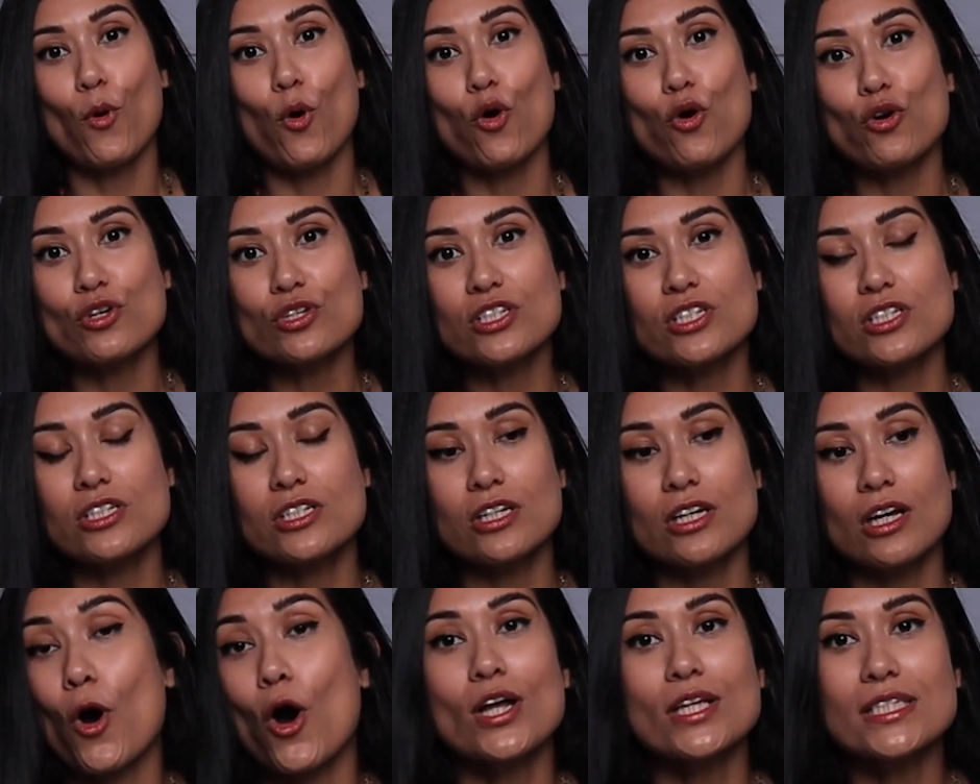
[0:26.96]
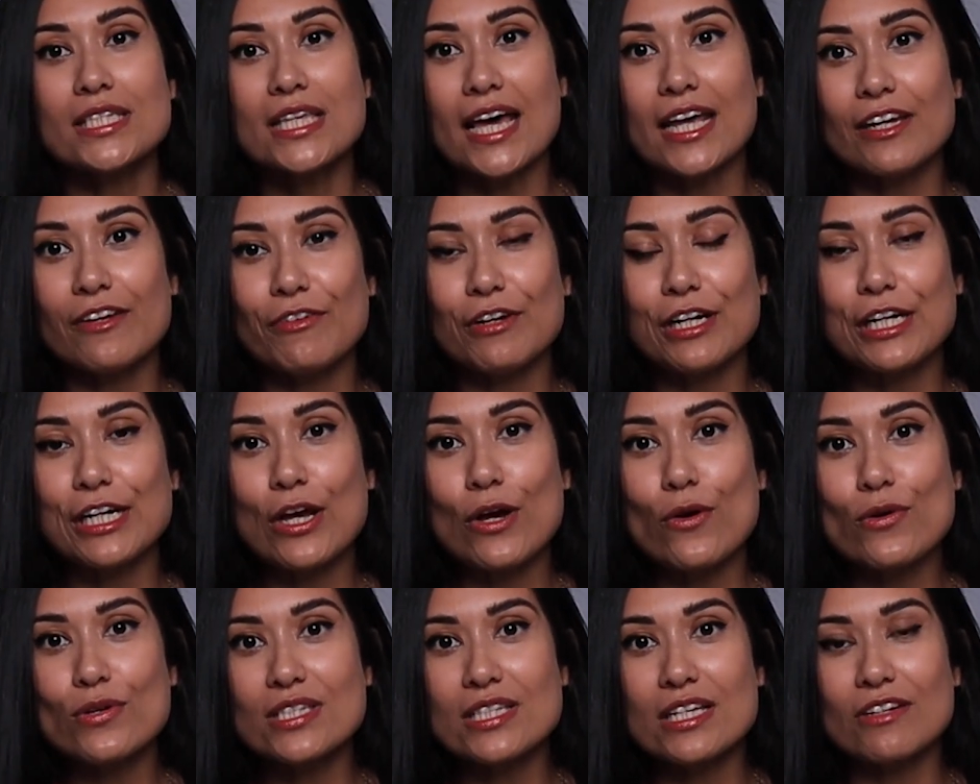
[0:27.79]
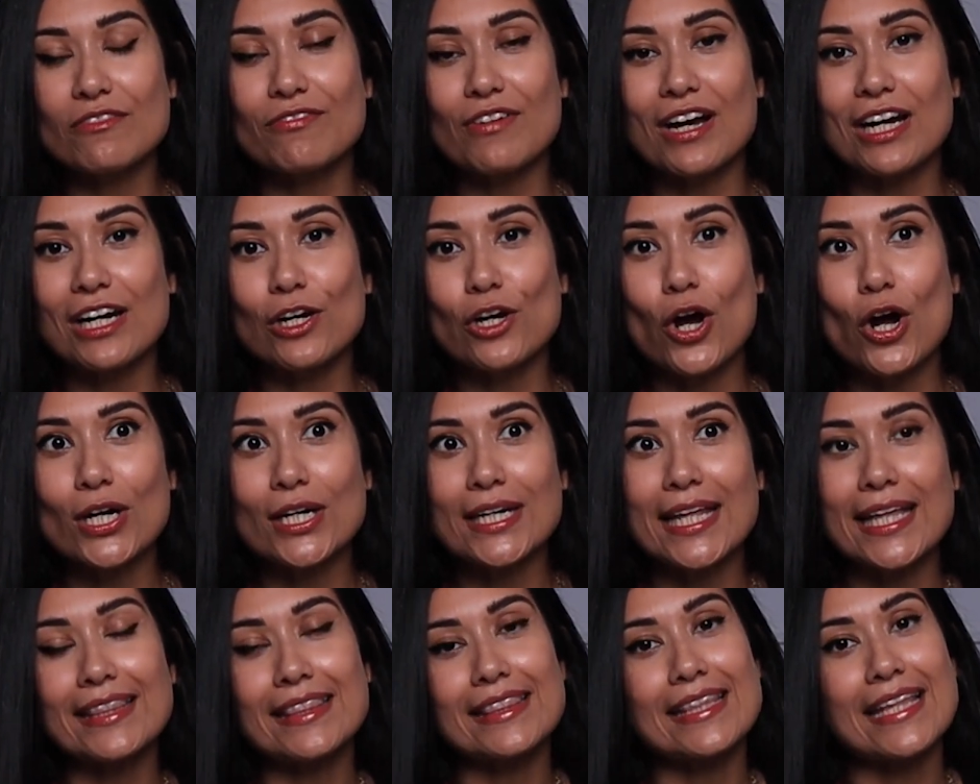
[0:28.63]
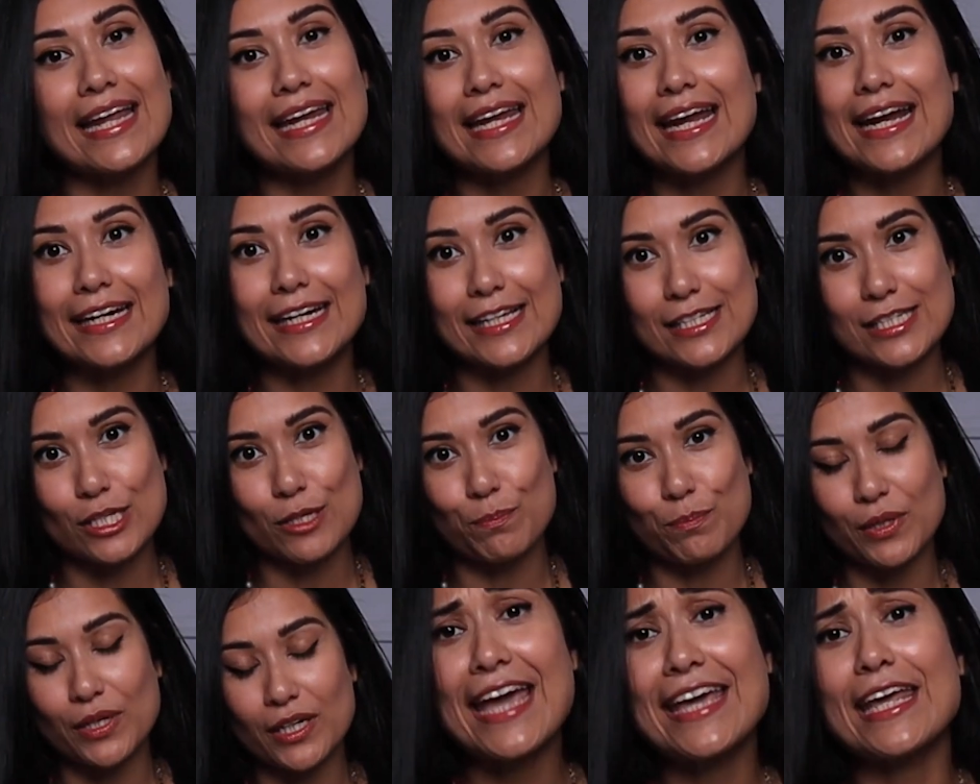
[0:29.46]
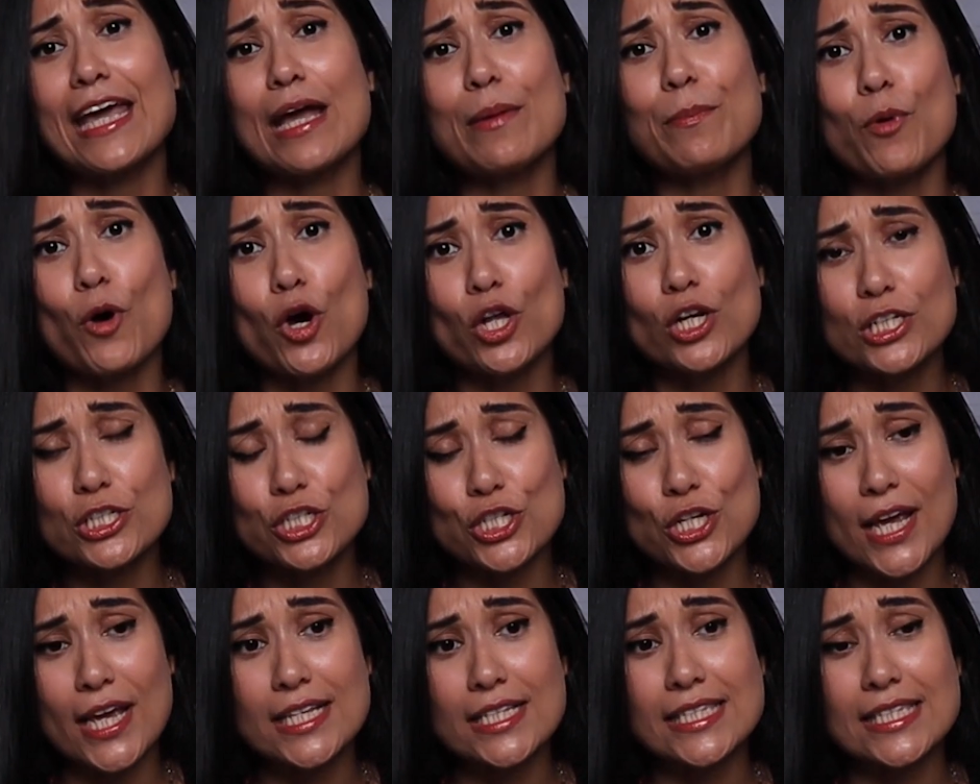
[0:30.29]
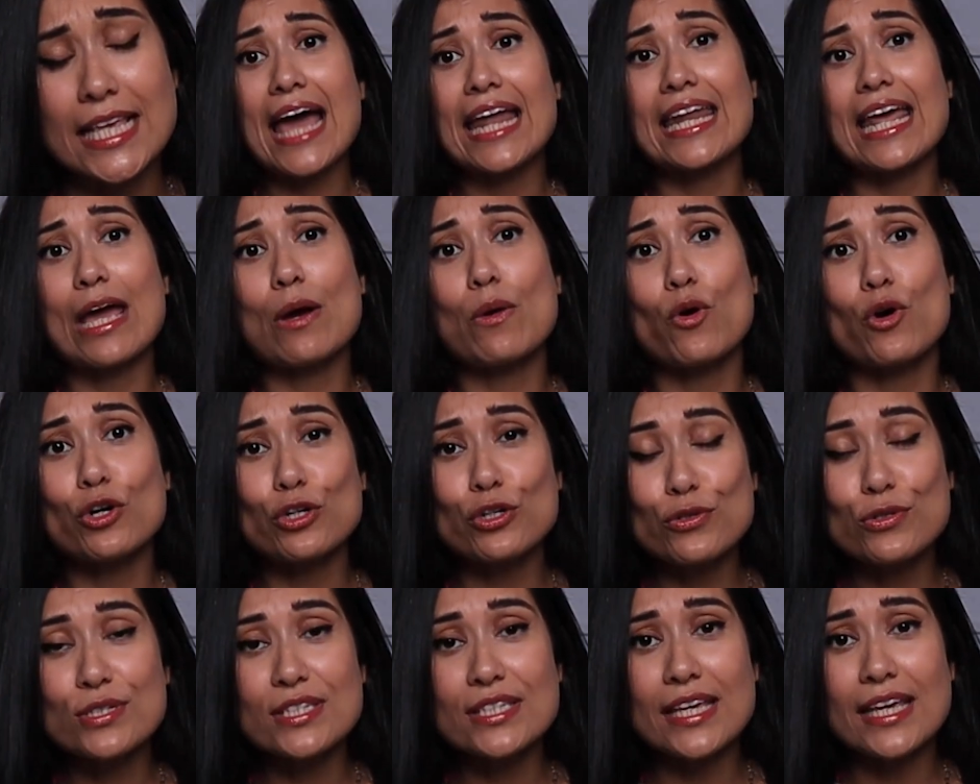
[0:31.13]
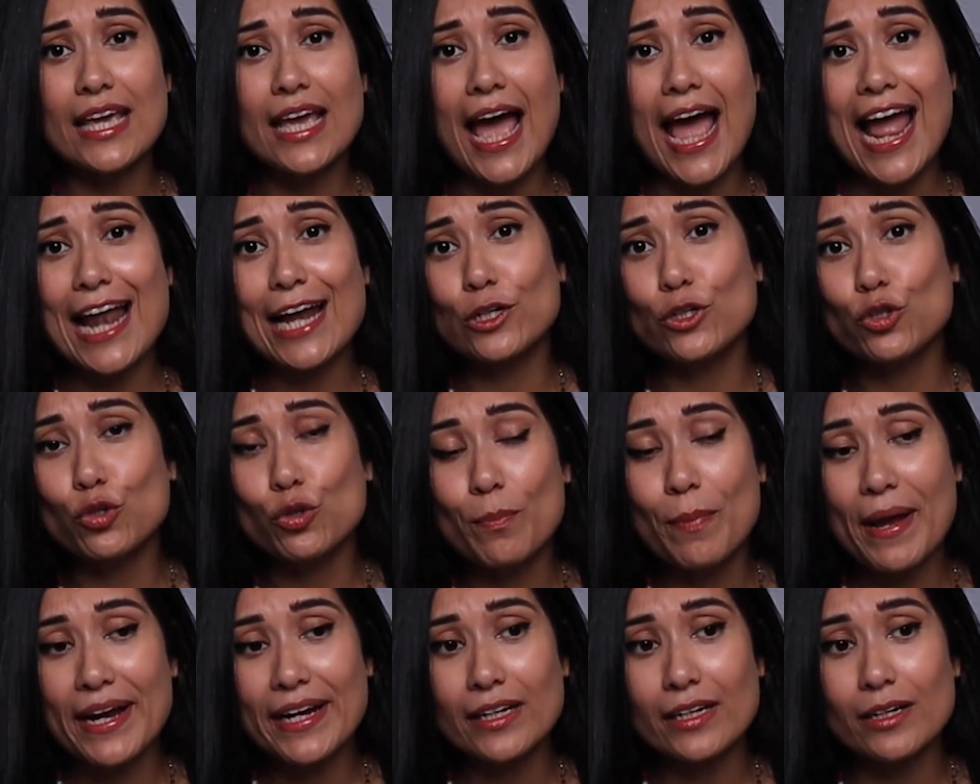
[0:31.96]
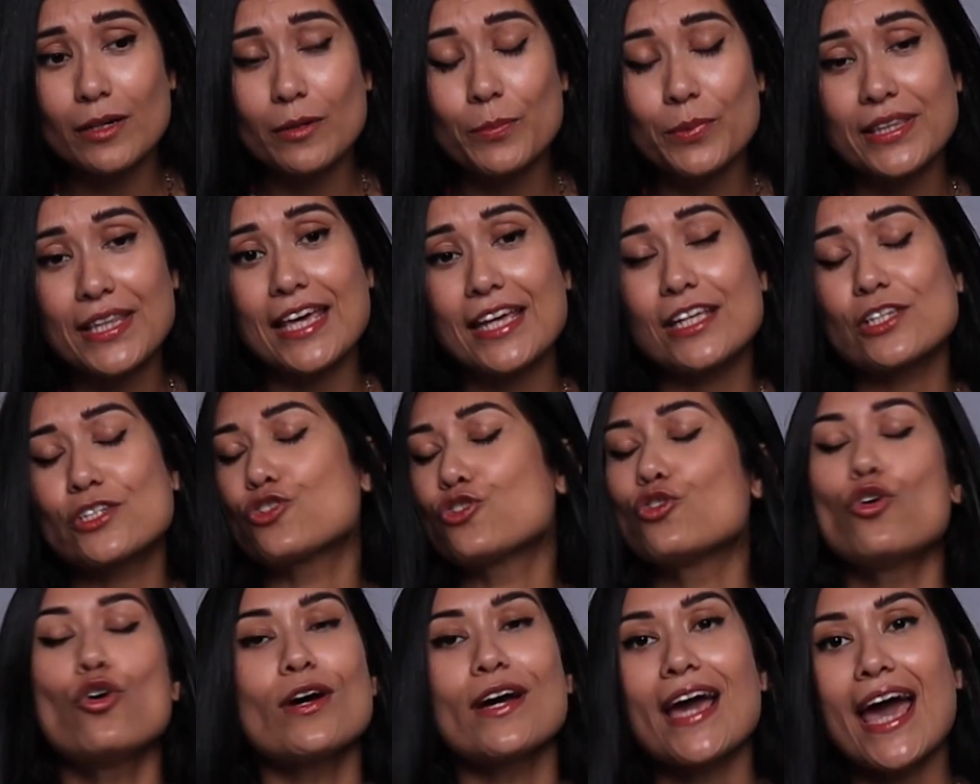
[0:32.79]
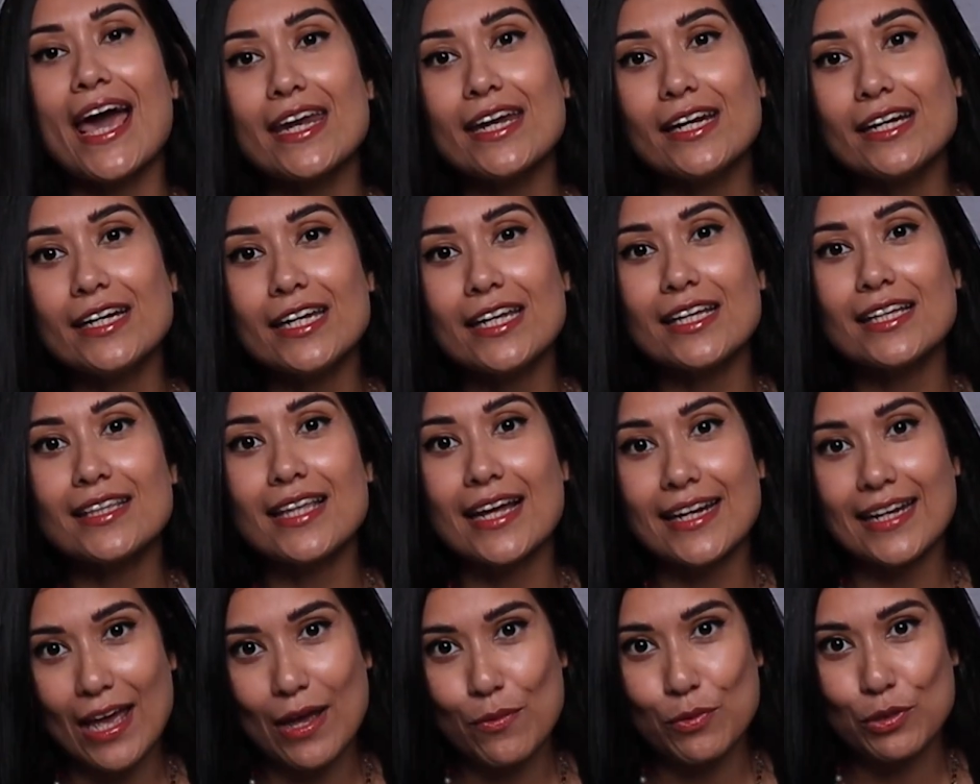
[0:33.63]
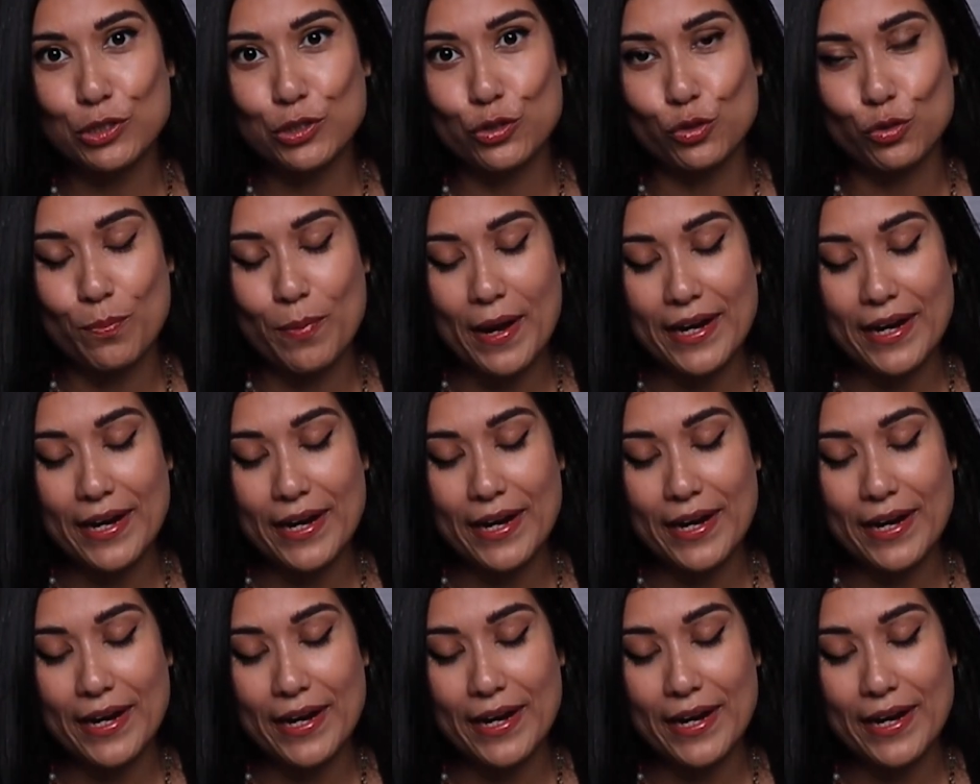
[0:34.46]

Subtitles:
post bahut sare videos in one lot and then I disappear. And I apologize. And I want to say I'll do better, but there is no guarantee that I will do